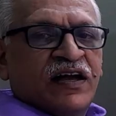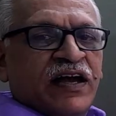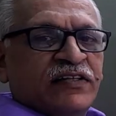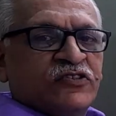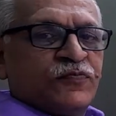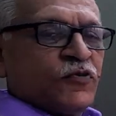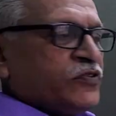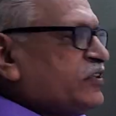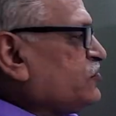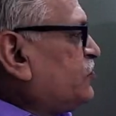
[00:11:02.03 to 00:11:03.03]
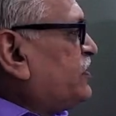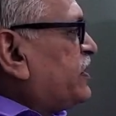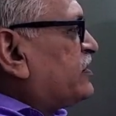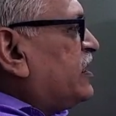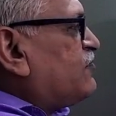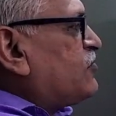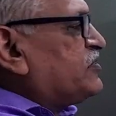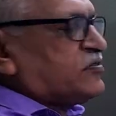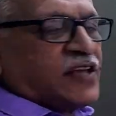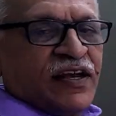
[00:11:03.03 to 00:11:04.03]
And to prove this, we take the help of
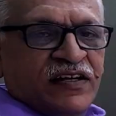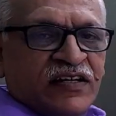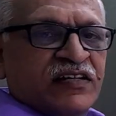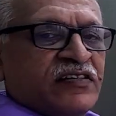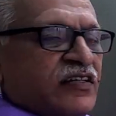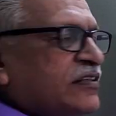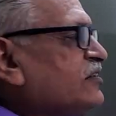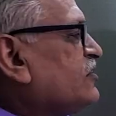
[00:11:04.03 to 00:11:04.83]
the standard result.